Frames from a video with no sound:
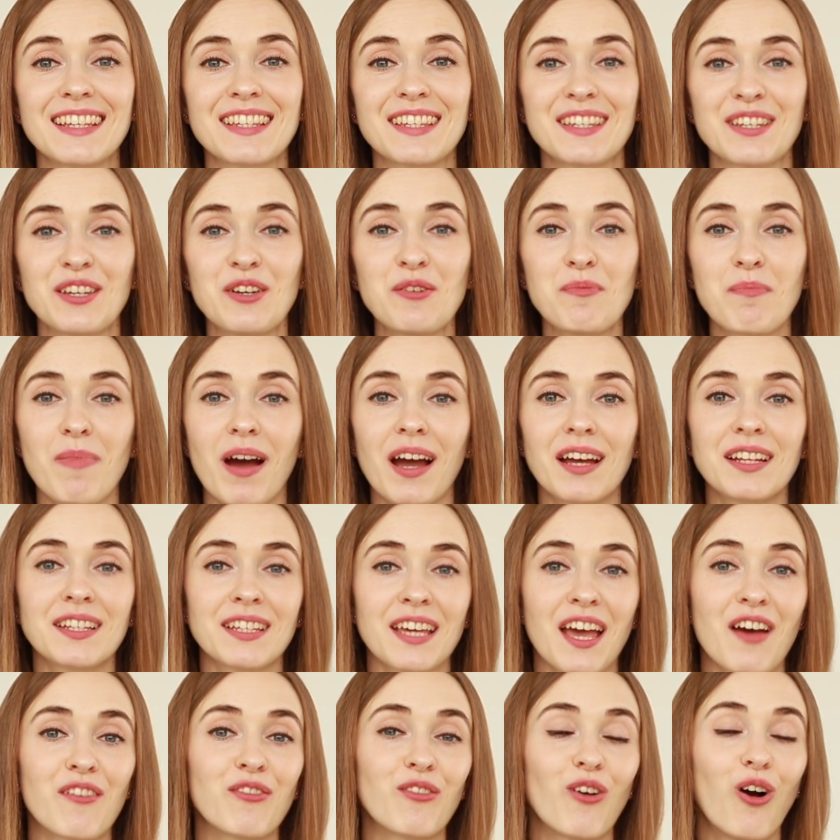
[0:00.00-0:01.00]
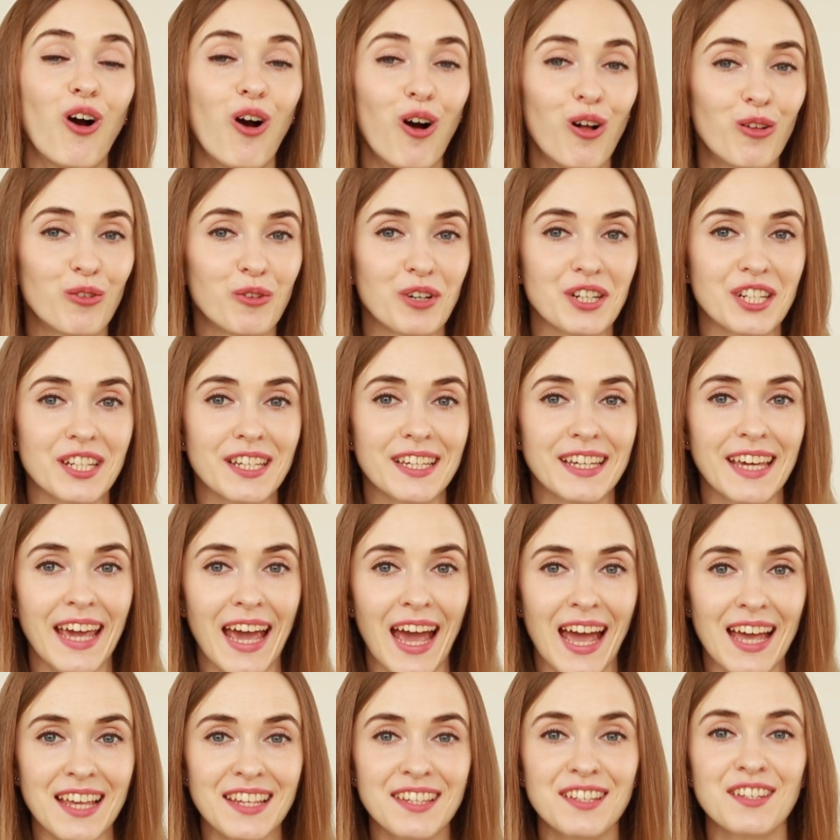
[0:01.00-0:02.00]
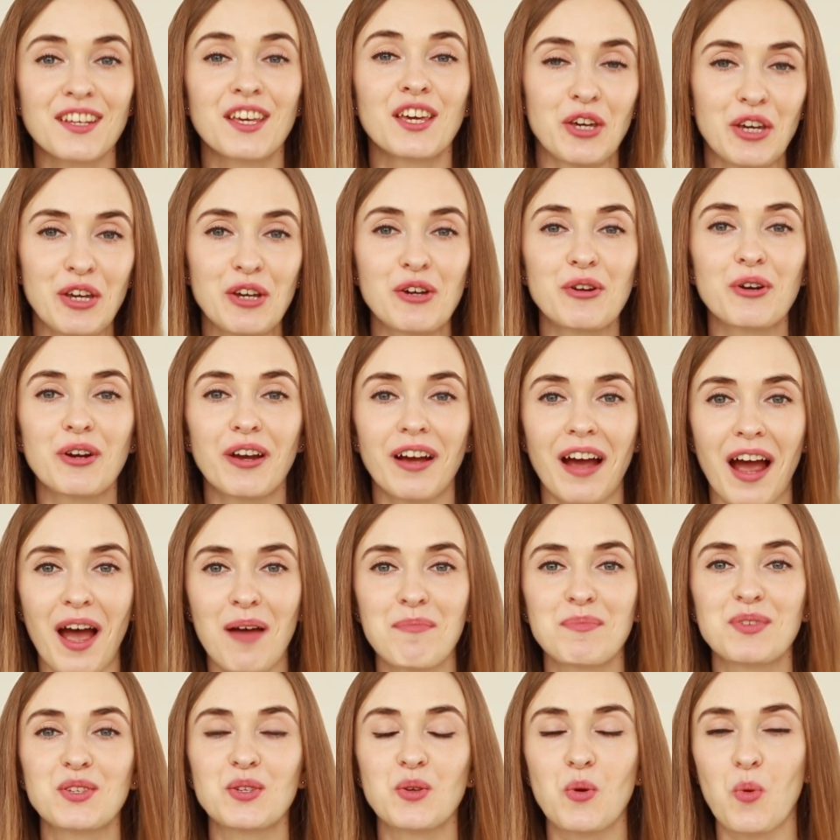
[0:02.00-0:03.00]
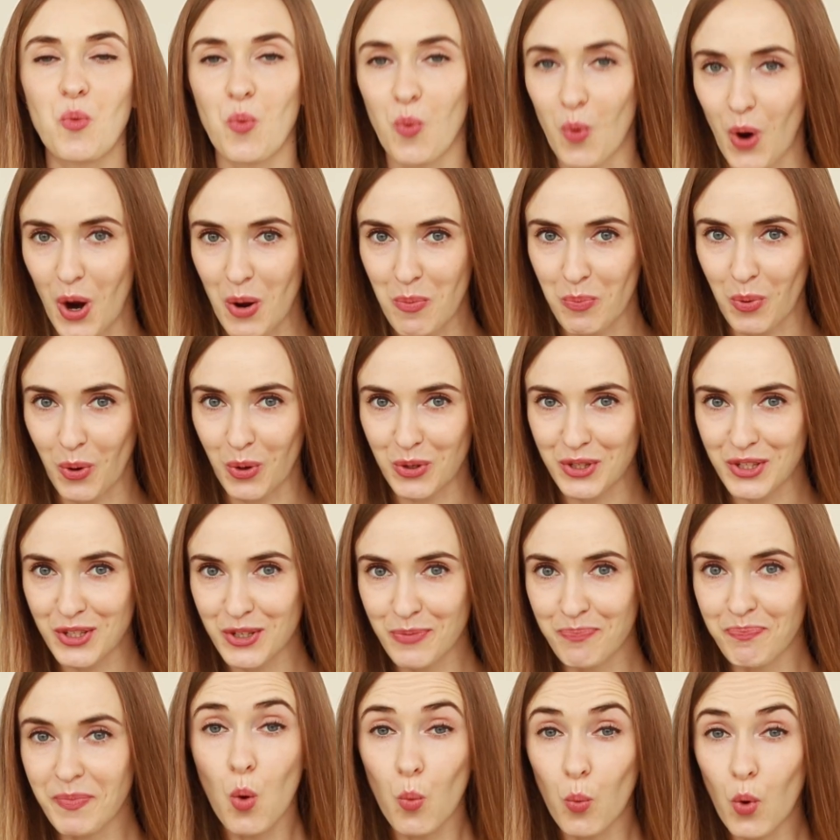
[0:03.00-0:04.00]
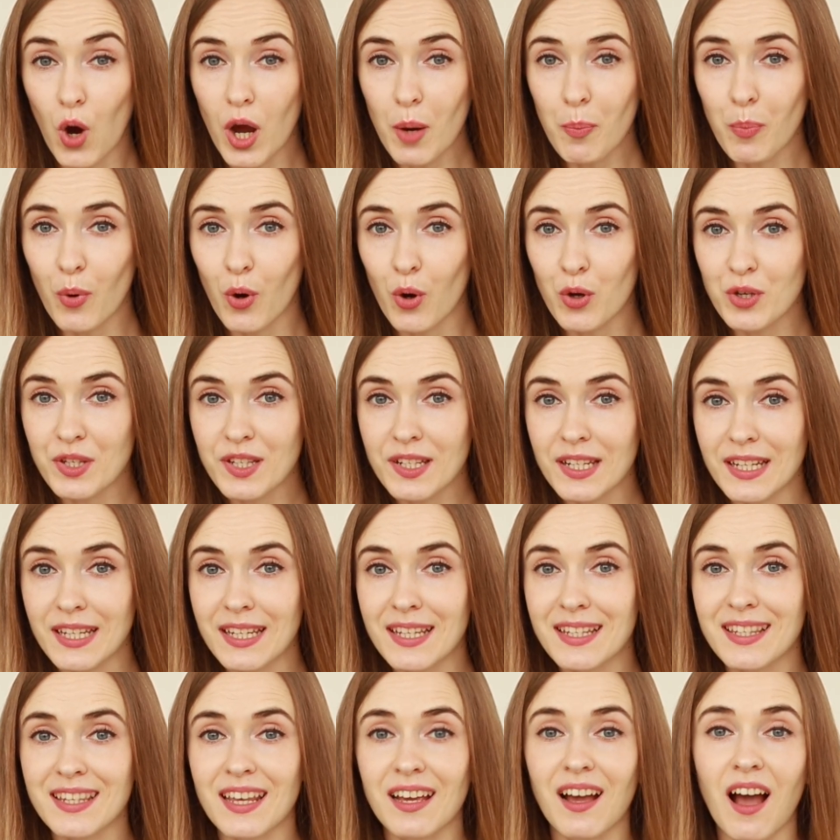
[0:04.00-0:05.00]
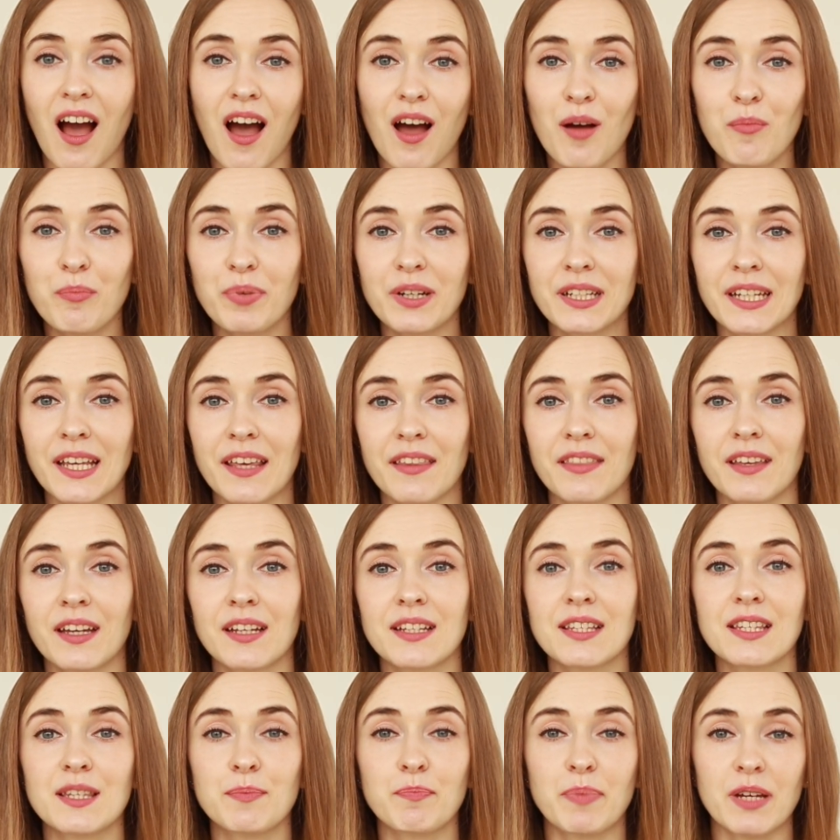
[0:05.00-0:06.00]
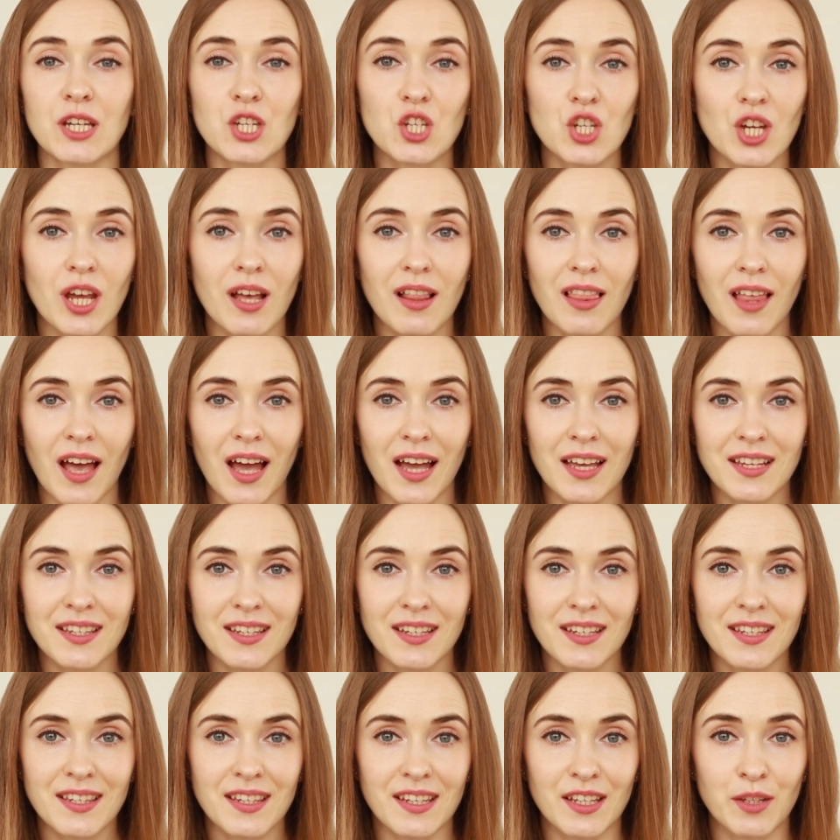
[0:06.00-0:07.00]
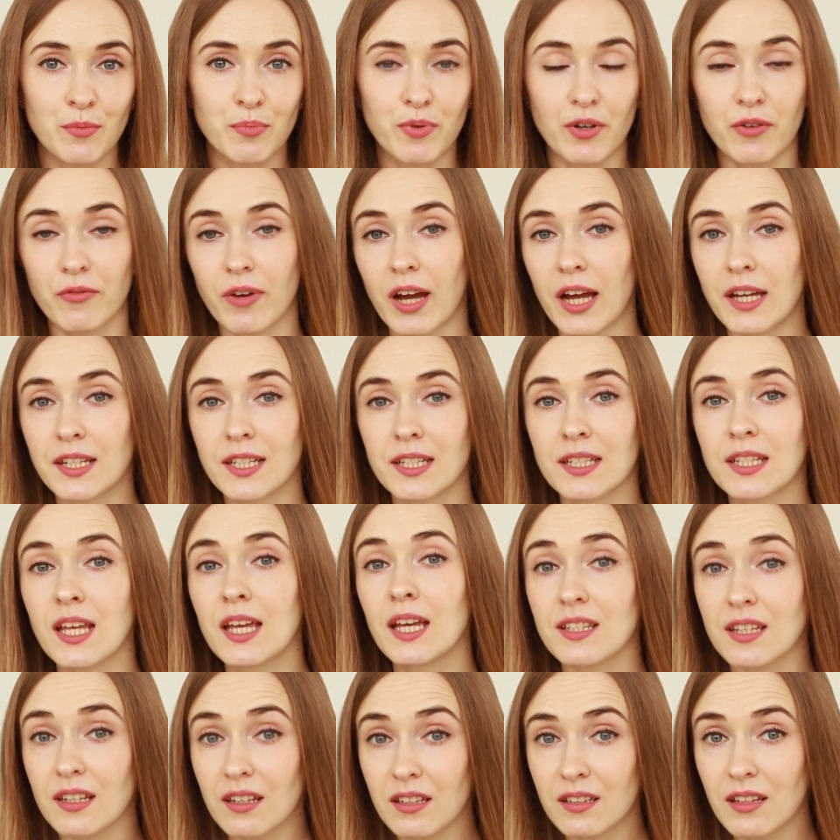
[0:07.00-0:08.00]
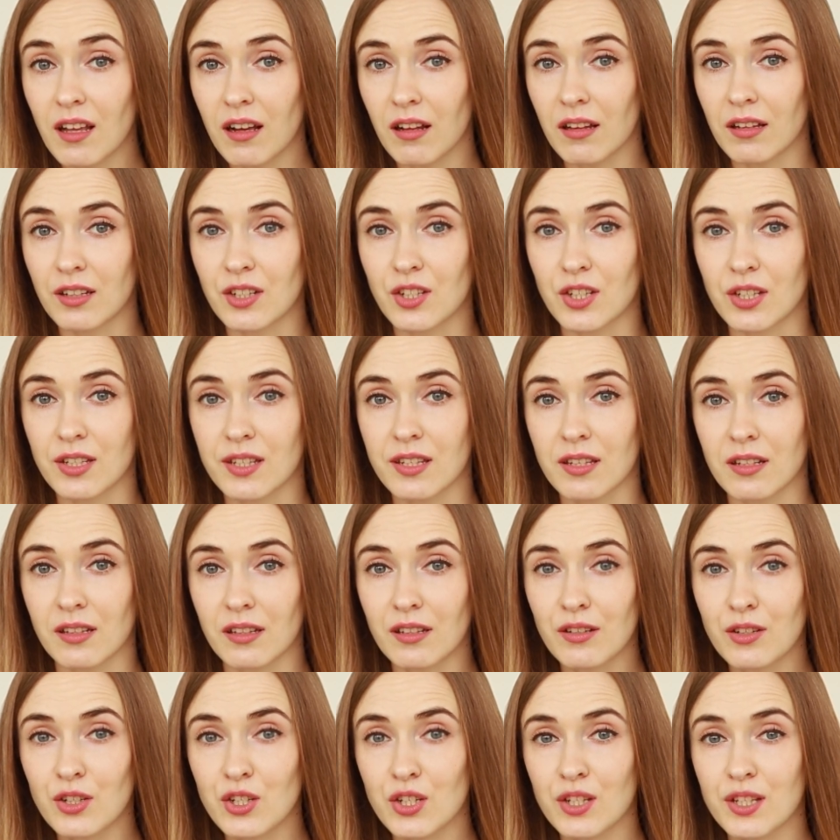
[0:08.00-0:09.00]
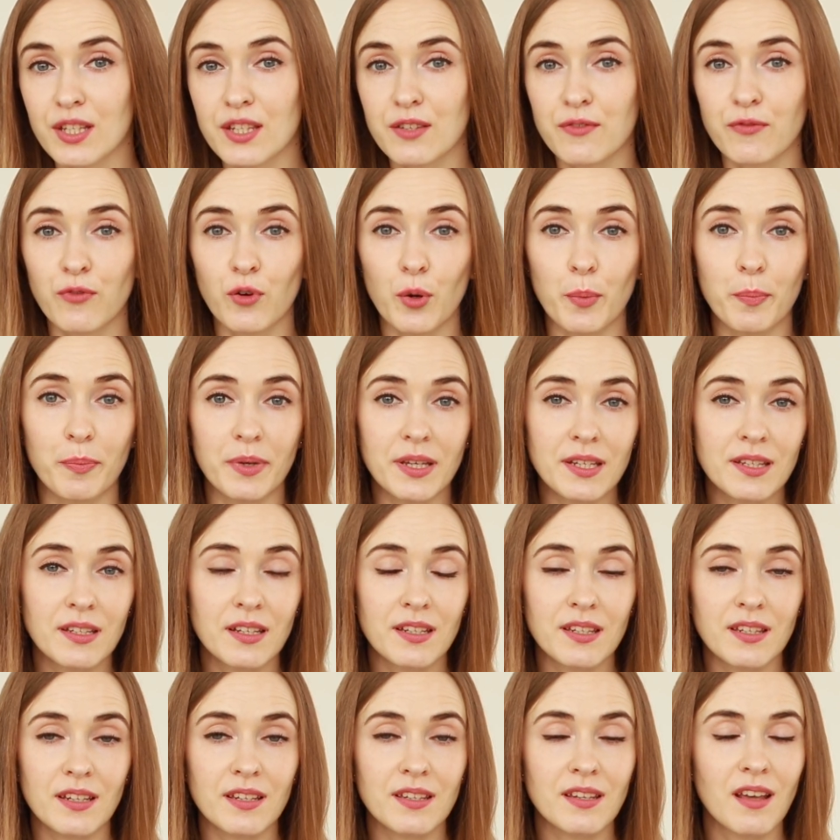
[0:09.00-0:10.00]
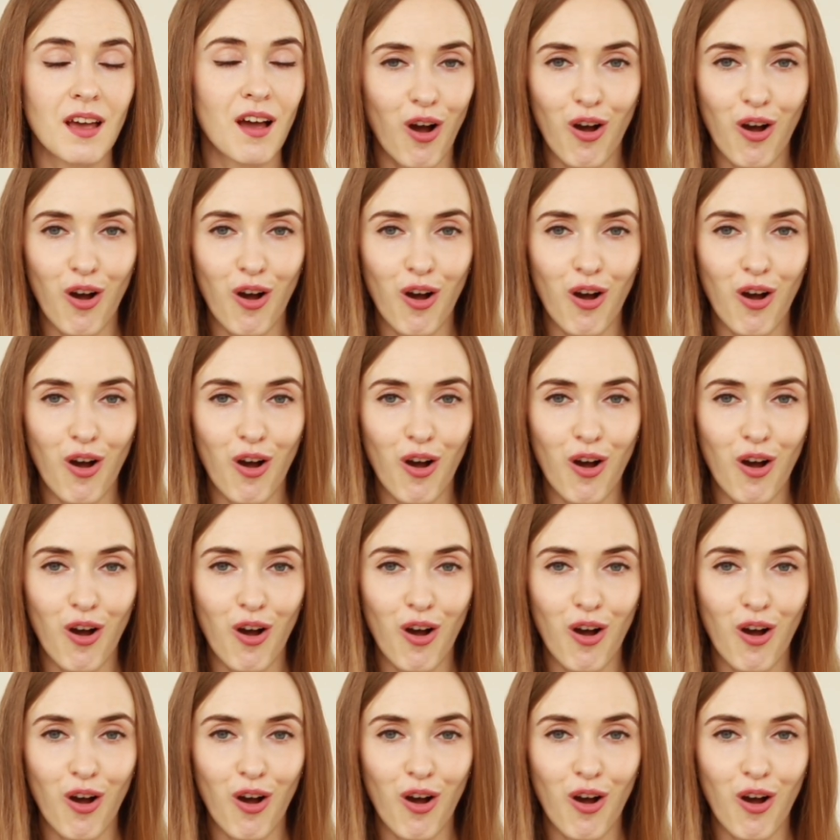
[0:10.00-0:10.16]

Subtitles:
as you might have already guessed, here comes Voypost. Voypost is a company that specializes in providing technology solutions for businesses